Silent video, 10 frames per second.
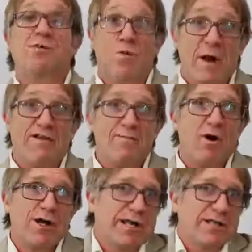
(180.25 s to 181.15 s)
one of
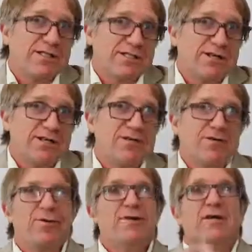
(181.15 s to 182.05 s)
my inner
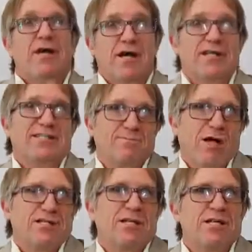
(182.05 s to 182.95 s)
circle
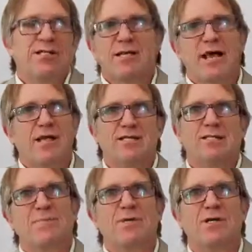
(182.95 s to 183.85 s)
spreadsheets that I only
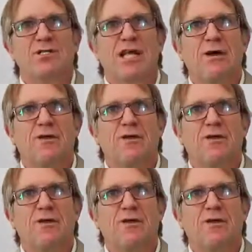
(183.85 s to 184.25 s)
typically share